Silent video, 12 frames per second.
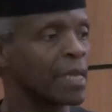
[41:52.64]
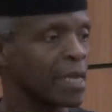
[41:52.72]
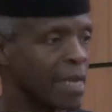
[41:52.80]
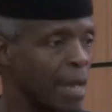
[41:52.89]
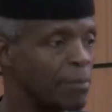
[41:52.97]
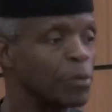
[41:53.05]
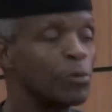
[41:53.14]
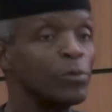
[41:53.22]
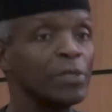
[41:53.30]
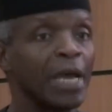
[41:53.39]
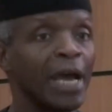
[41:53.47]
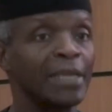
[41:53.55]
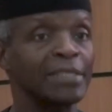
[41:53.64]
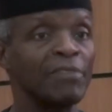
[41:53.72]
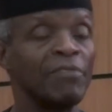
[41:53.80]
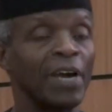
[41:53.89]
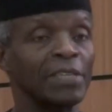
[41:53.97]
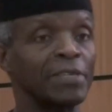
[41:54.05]
Cameroon has a
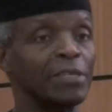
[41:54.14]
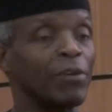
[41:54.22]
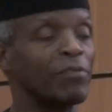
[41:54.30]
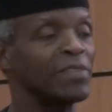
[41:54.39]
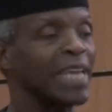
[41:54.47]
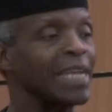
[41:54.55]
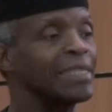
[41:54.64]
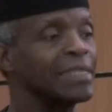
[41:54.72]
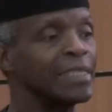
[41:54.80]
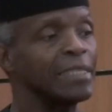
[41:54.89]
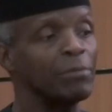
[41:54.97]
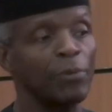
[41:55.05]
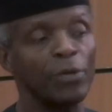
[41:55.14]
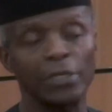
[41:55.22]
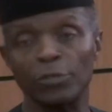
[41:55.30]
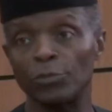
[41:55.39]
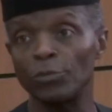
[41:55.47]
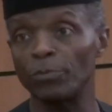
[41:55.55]
VAT rate of
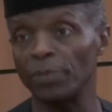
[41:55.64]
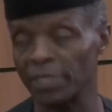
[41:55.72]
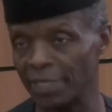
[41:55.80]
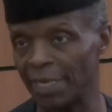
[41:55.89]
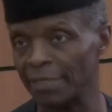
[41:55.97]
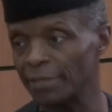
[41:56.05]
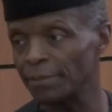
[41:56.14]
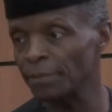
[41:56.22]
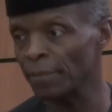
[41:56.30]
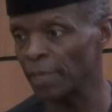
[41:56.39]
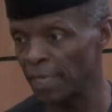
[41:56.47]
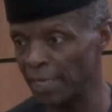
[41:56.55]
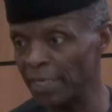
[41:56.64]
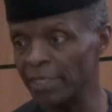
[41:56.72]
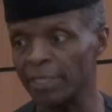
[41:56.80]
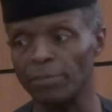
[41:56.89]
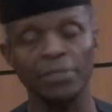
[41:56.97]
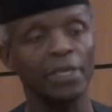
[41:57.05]
19.2%.
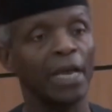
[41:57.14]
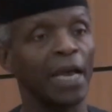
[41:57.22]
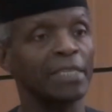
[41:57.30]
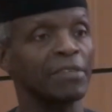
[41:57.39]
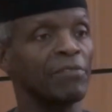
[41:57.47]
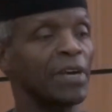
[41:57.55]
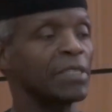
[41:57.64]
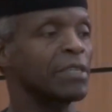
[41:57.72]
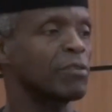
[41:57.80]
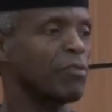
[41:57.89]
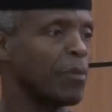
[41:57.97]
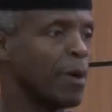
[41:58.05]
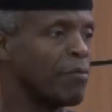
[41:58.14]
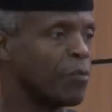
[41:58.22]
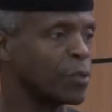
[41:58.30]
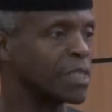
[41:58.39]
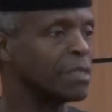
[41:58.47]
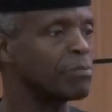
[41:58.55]
Egypt has a VAT rate of about
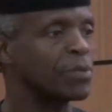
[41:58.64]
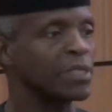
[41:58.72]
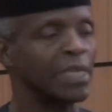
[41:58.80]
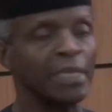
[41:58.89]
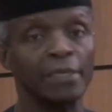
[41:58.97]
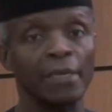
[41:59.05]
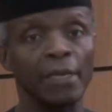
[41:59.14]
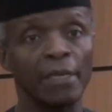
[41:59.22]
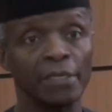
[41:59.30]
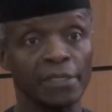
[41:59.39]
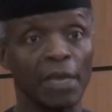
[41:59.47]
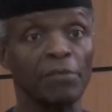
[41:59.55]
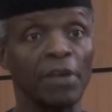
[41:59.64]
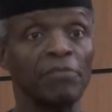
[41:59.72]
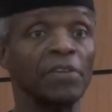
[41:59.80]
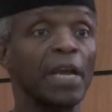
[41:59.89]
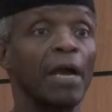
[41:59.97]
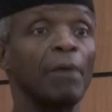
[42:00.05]
14%. South
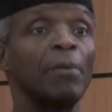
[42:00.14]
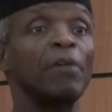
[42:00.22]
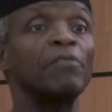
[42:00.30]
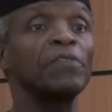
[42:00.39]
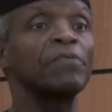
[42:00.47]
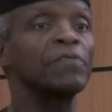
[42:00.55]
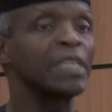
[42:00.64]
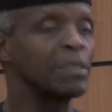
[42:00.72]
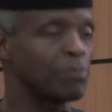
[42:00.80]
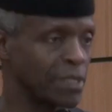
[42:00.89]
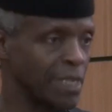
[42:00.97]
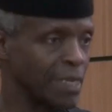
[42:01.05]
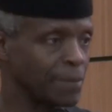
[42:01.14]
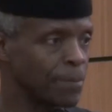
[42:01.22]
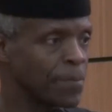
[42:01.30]
Africa, about 15%.